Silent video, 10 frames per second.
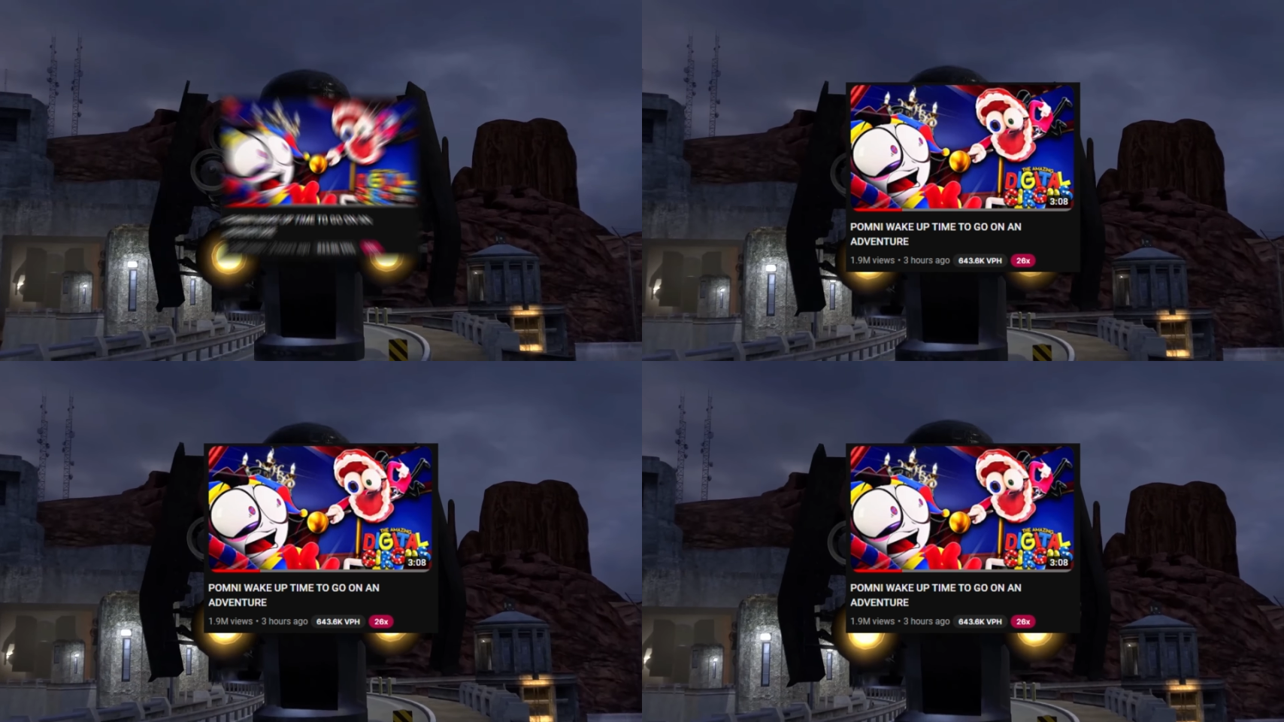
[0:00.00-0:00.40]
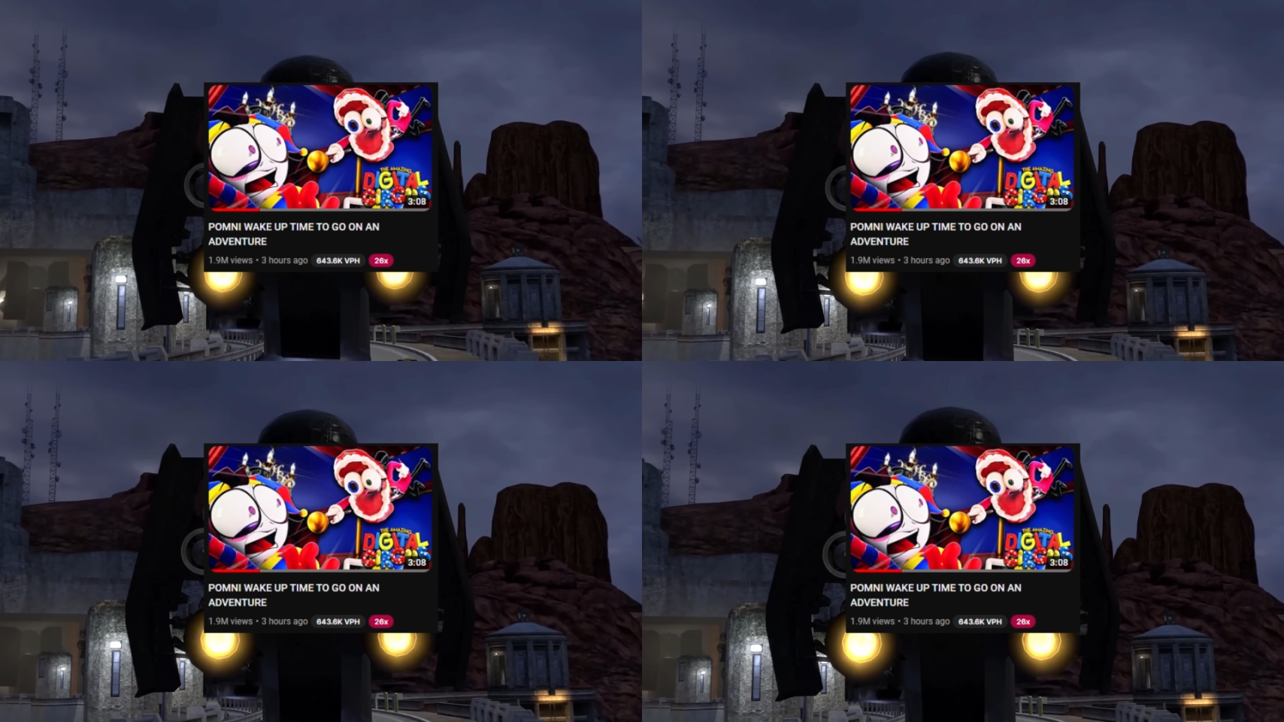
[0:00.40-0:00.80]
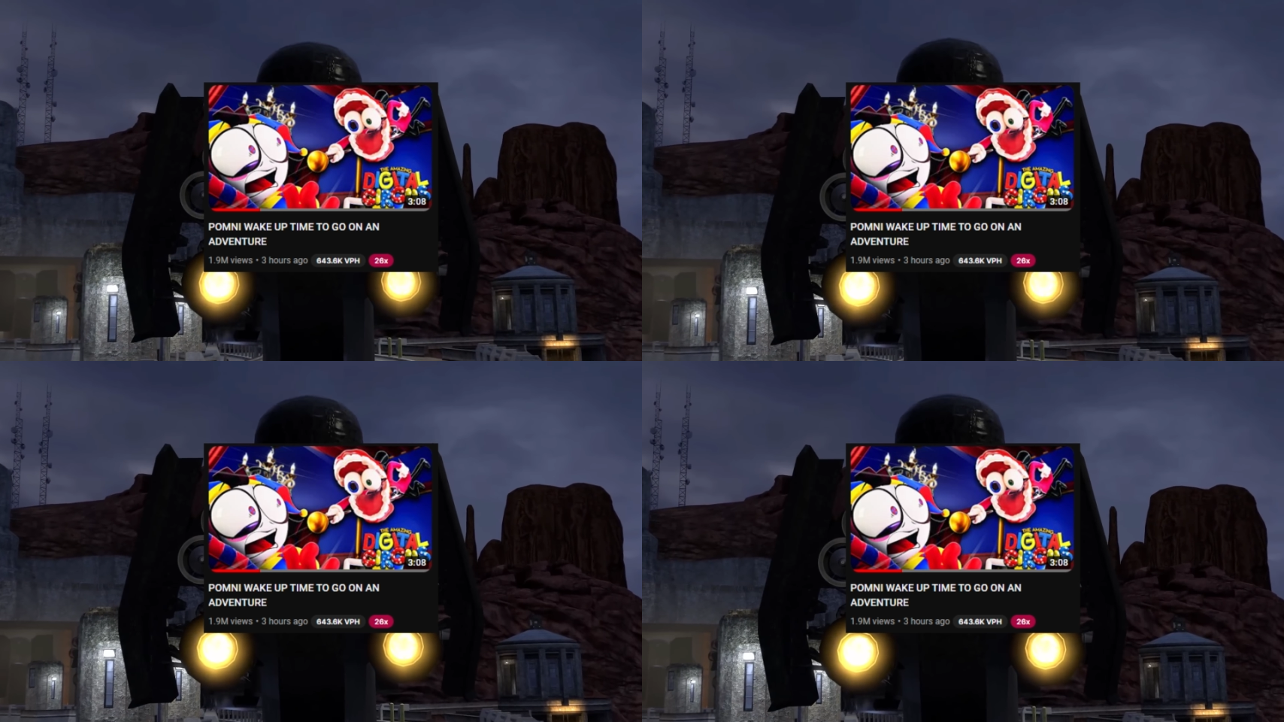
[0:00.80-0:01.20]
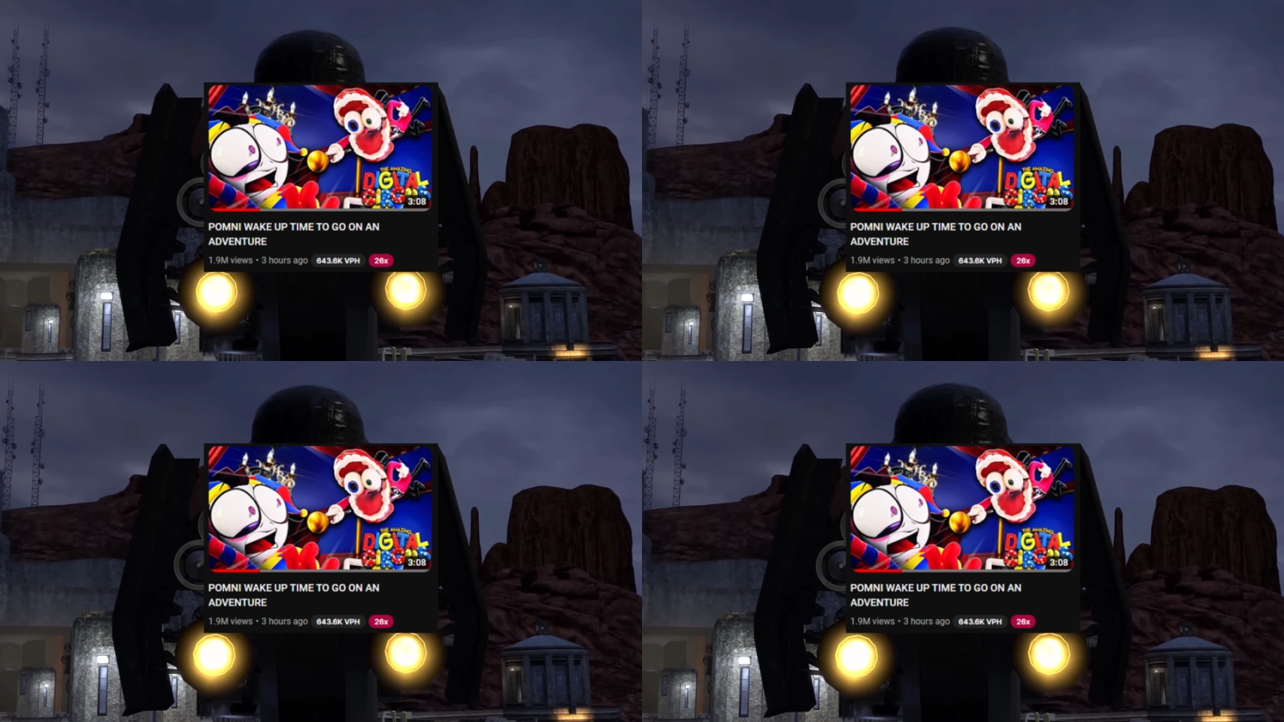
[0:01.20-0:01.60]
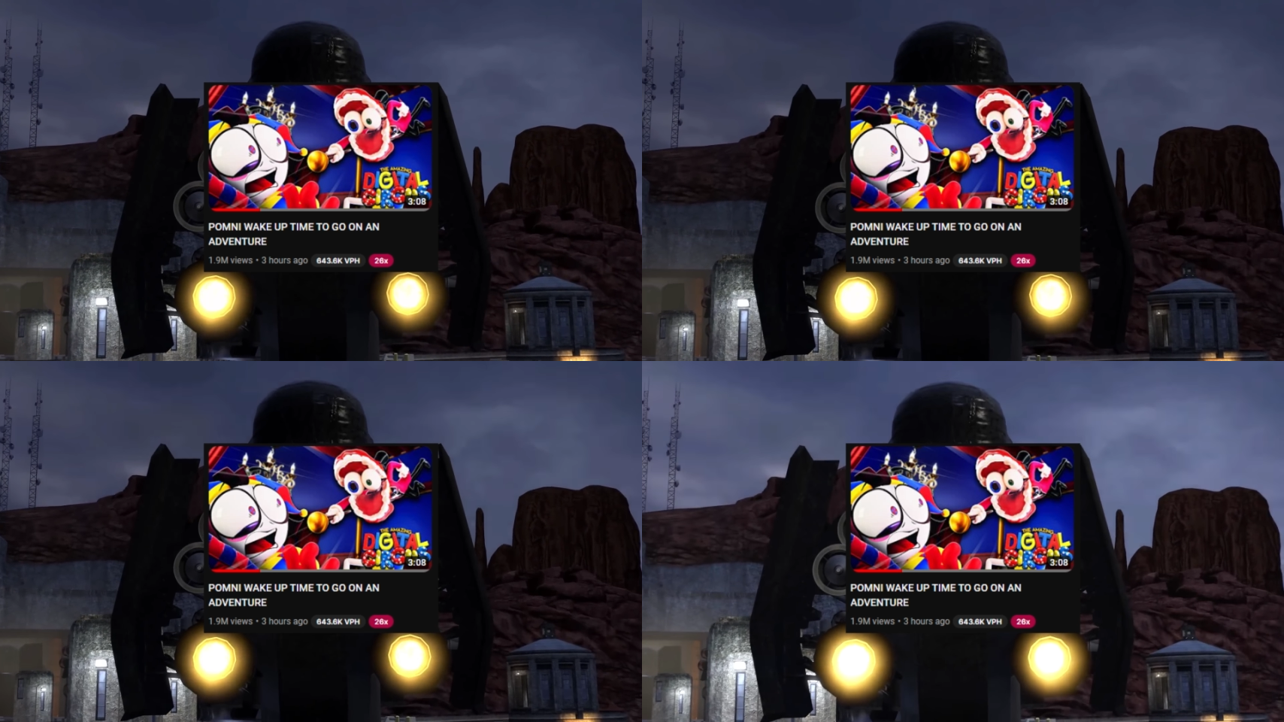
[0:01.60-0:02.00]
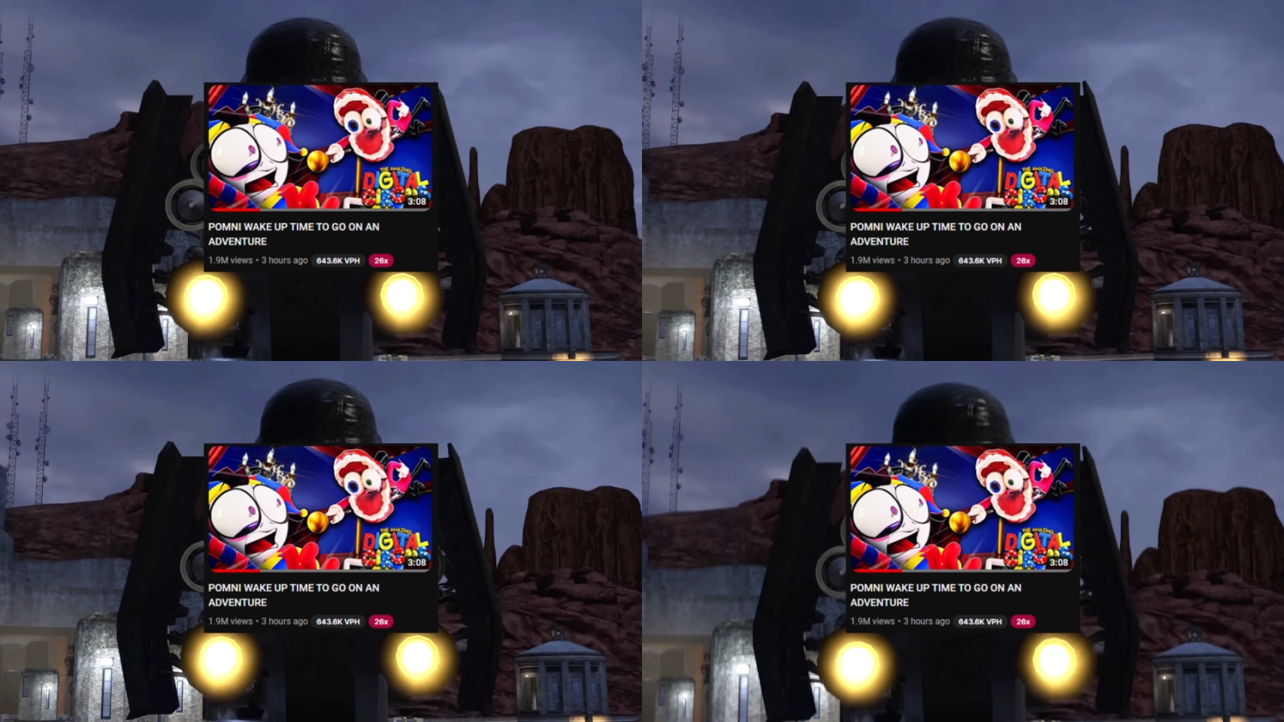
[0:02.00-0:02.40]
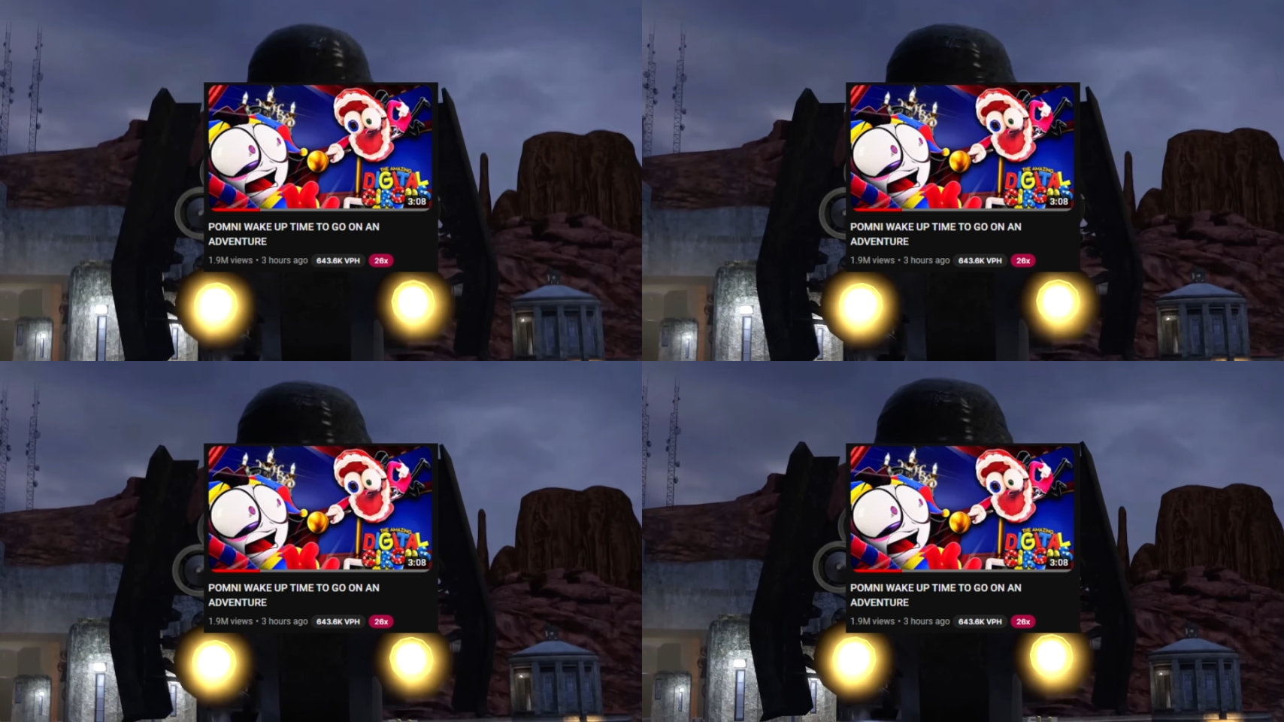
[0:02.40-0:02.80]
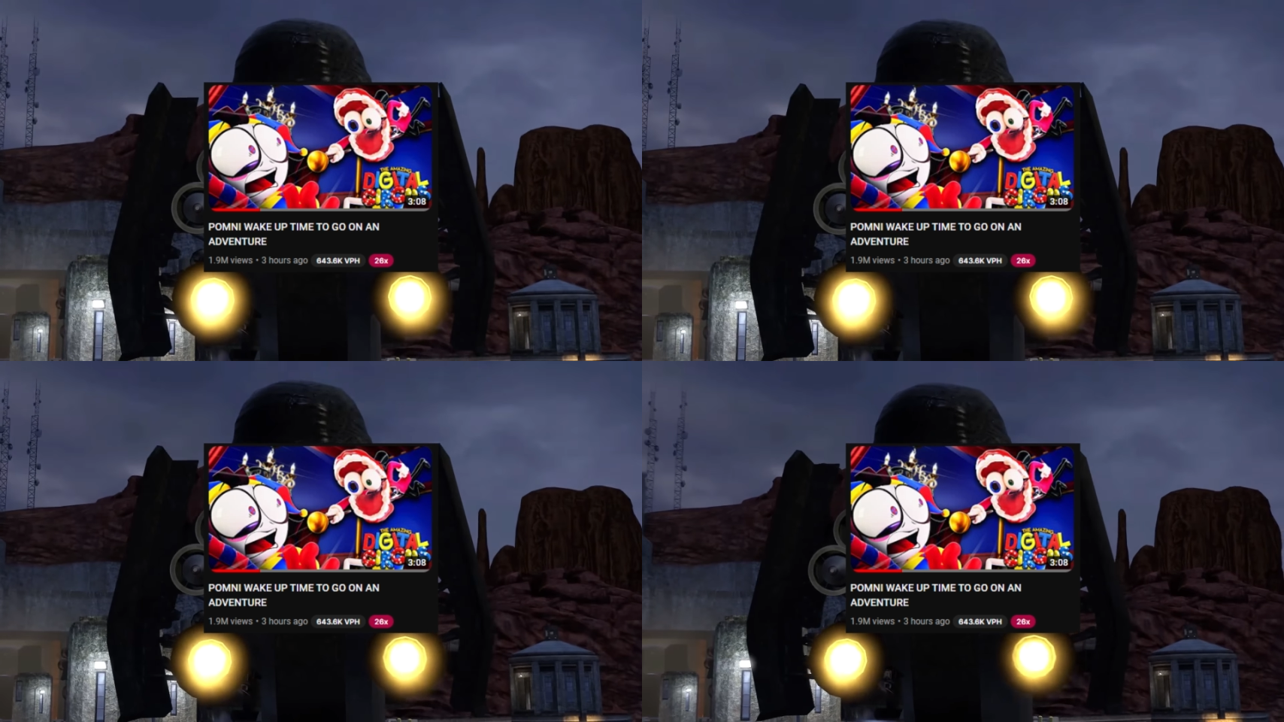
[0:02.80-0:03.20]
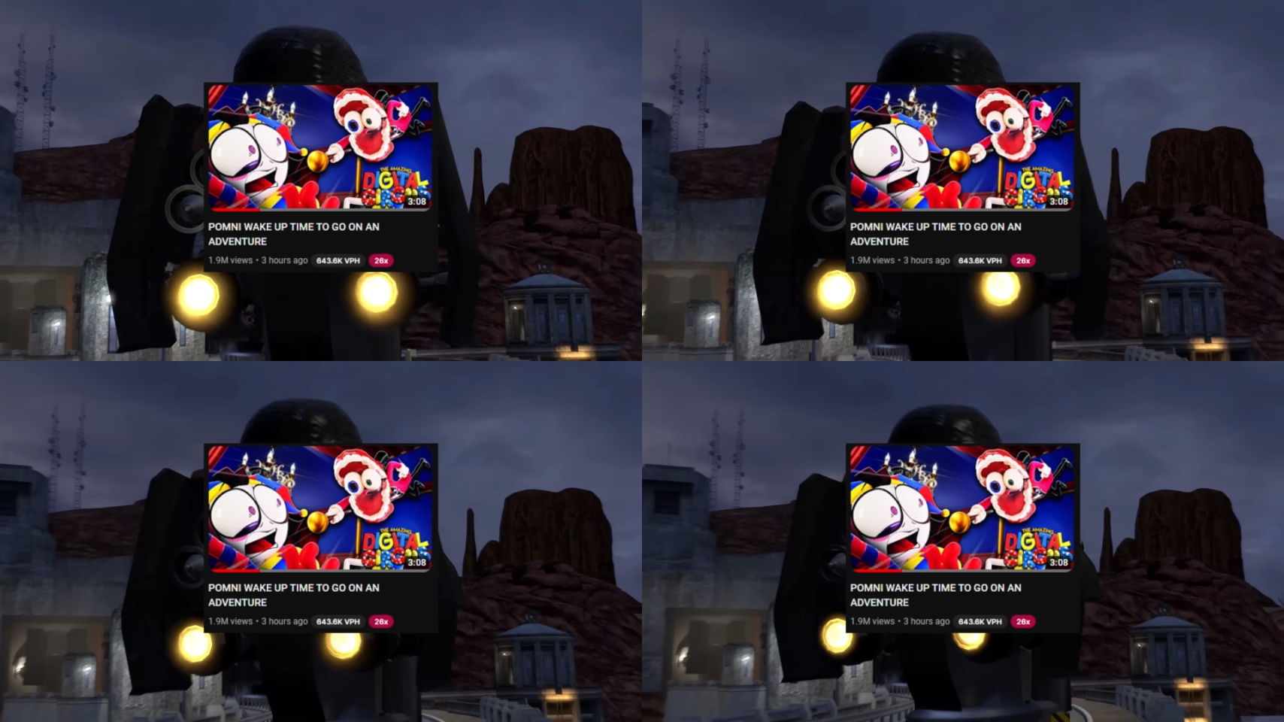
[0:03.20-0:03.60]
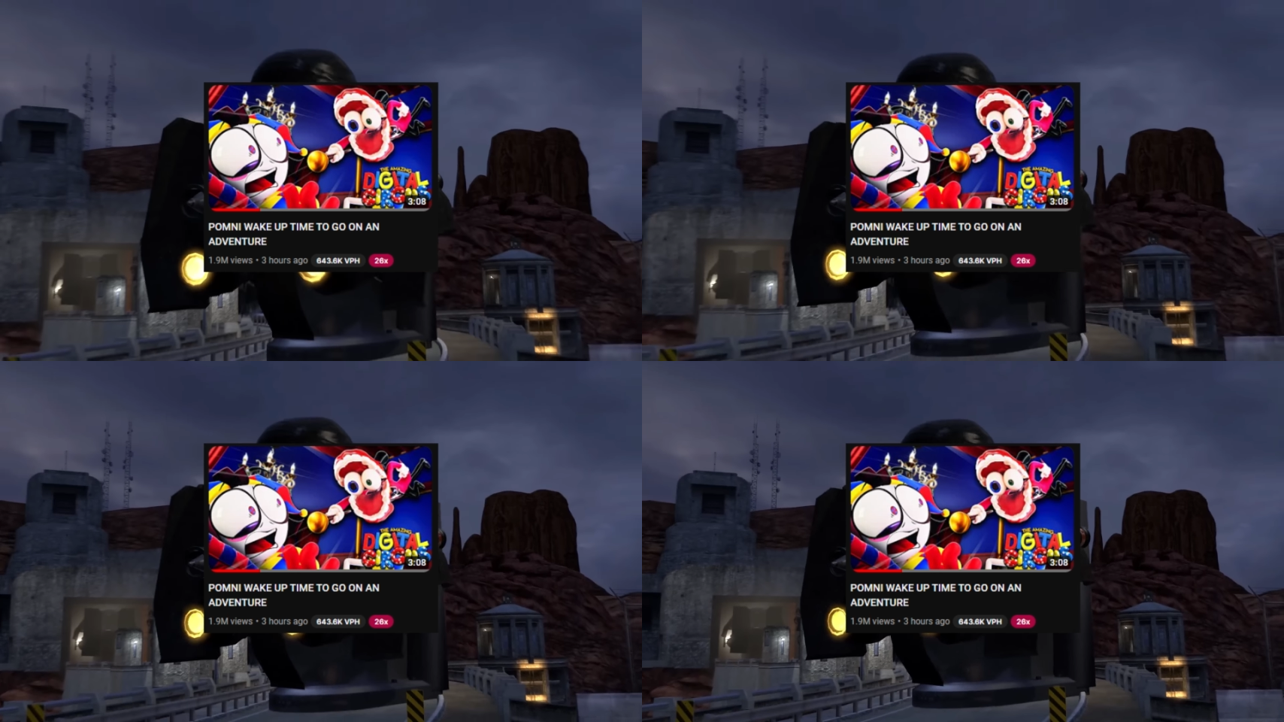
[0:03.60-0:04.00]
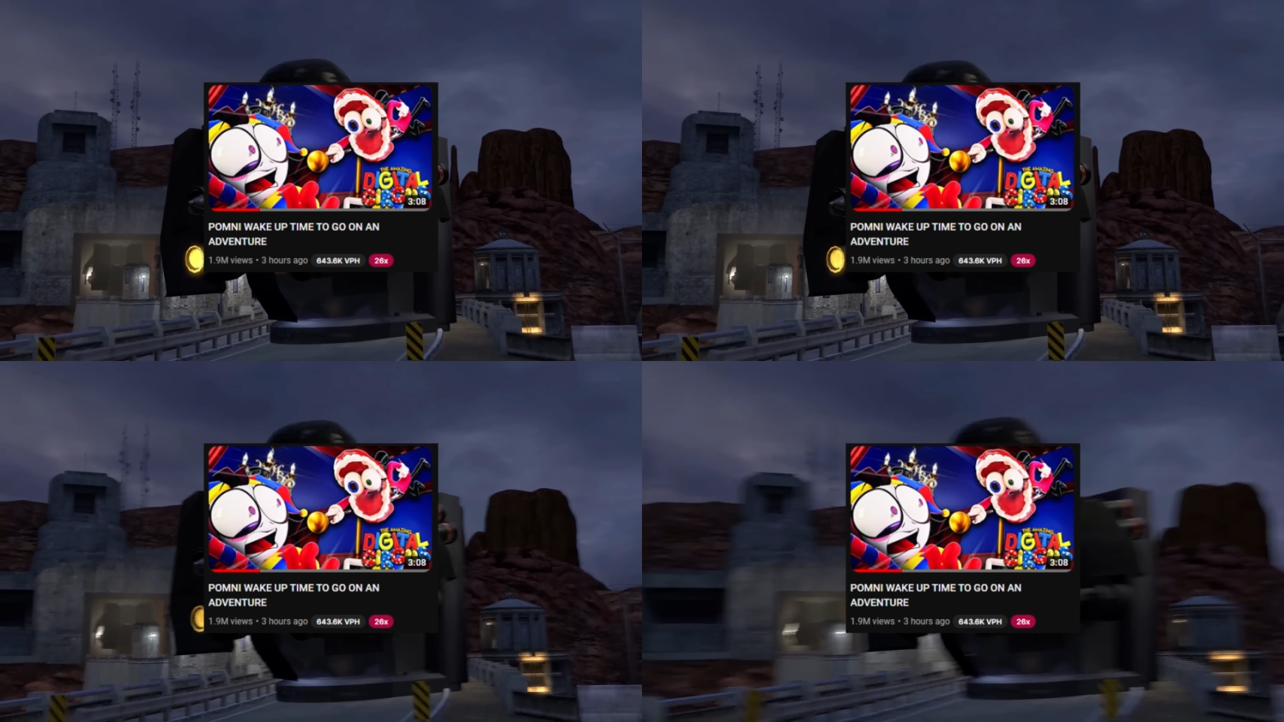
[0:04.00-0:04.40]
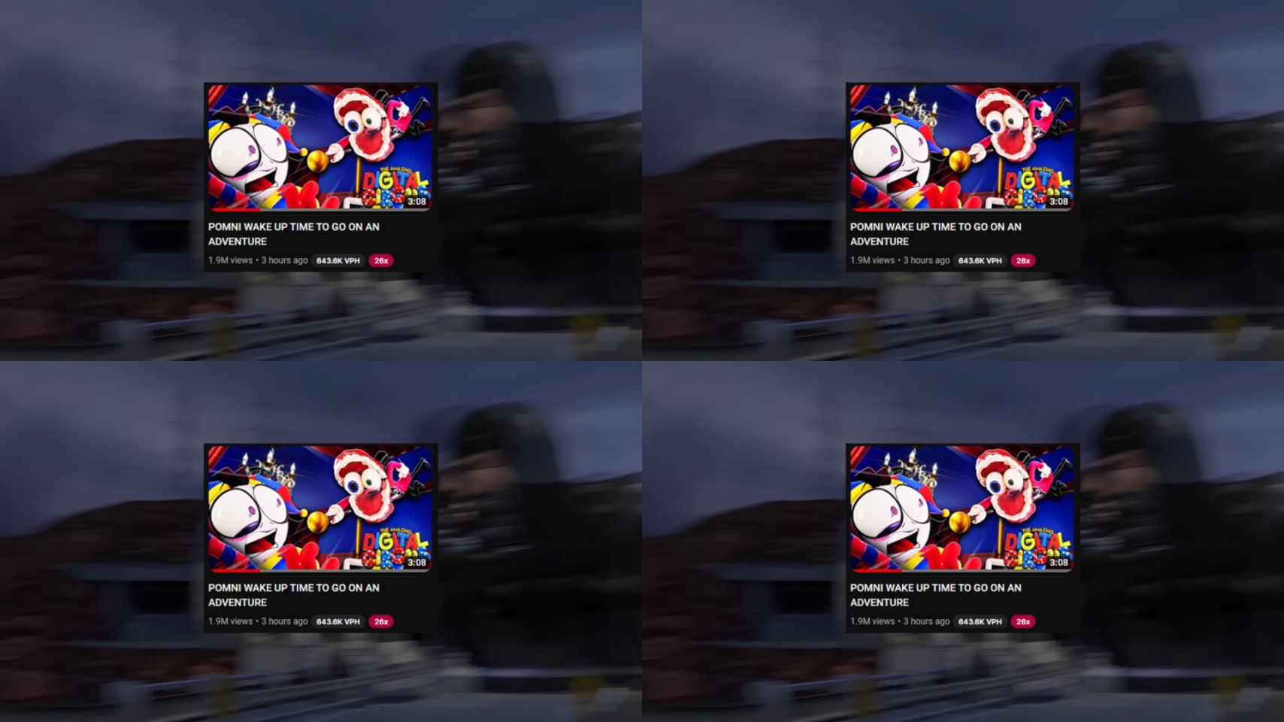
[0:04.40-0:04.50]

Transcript: (no speaker visible)